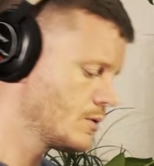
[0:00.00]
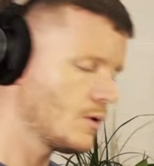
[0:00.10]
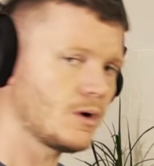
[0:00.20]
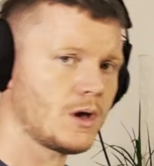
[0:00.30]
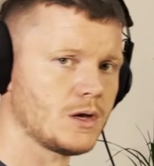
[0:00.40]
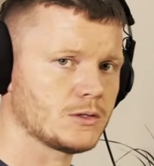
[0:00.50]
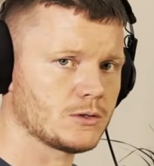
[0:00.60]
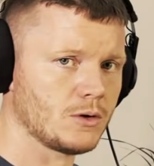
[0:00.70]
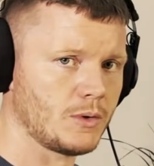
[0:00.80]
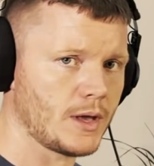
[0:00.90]
Okay,
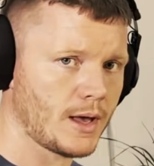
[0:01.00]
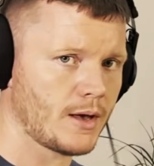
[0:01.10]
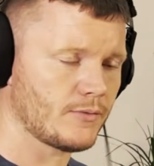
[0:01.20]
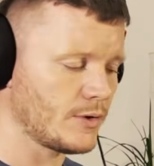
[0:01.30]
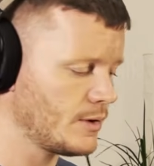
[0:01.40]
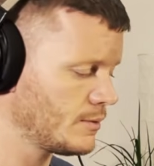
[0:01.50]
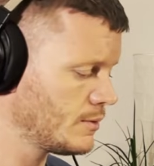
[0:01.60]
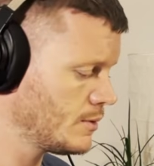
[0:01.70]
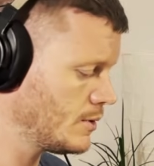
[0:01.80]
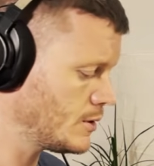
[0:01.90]
so we have it.
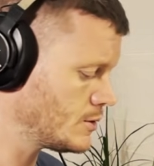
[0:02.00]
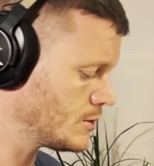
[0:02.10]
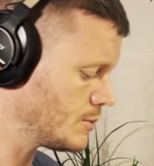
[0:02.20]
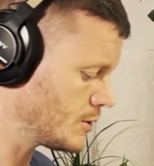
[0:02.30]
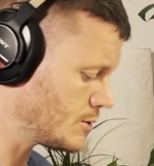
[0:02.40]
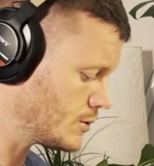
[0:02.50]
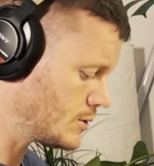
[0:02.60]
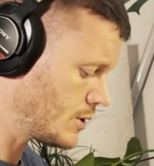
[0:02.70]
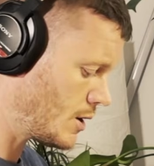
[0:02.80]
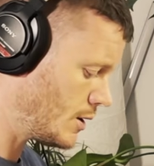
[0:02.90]
Let's just make sure it's
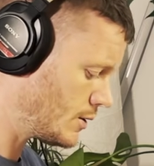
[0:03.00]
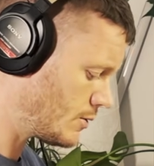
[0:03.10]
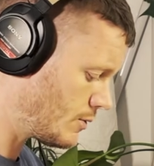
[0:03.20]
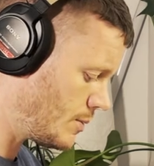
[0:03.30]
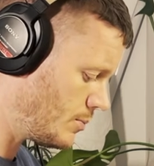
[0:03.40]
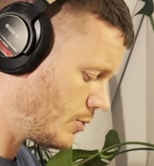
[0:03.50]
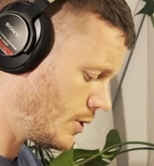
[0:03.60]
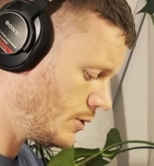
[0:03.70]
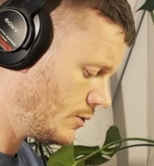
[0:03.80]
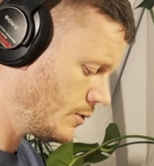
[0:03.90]
starting at the right
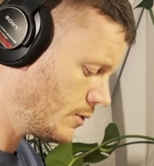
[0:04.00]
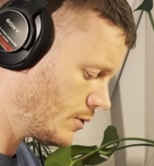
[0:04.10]
point.